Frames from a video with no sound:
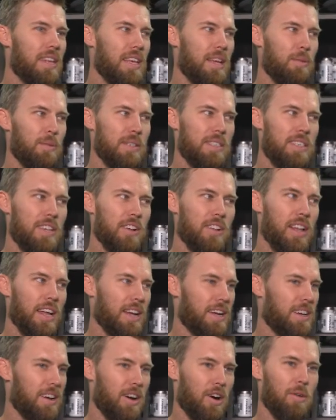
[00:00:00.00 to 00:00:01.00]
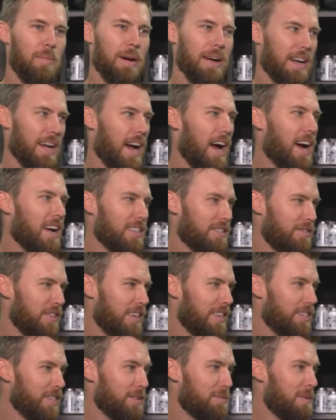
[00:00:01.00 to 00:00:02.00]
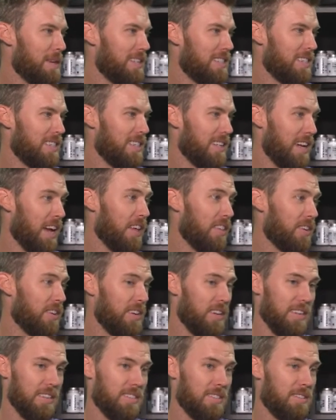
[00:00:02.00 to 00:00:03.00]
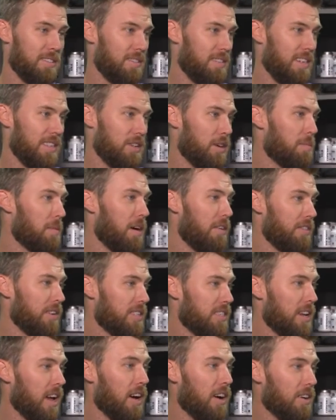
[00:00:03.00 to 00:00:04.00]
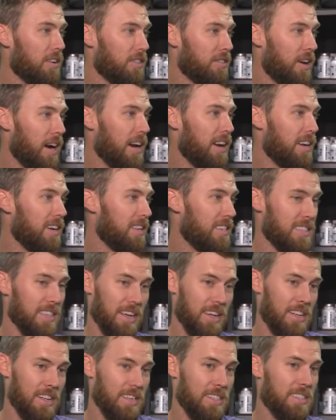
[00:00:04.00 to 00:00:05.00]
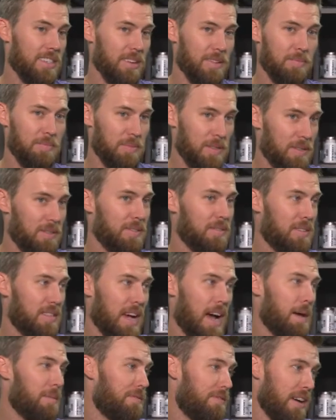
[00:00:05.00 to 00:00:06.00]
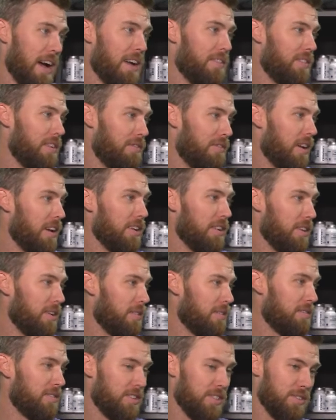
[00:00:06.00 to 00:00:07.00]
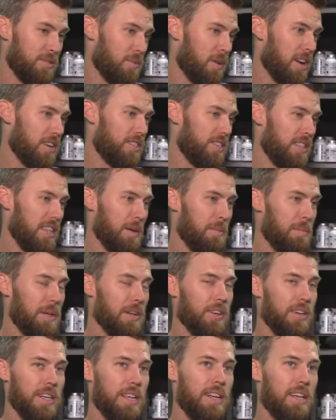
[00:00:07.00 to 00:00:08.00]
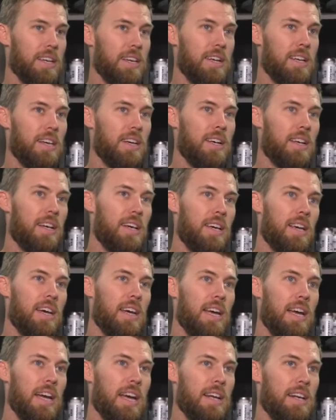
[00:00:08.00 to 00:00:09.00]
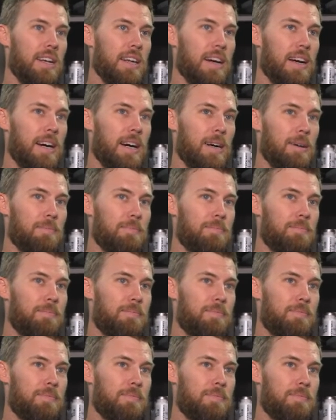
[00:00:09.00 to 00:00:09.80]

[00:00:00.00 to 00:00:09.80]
it was still like, oh my gosh, if he can just piece it together, he's he's Omar Vizquel, right? He's like he's a top five defender. Just watching the ability, and um,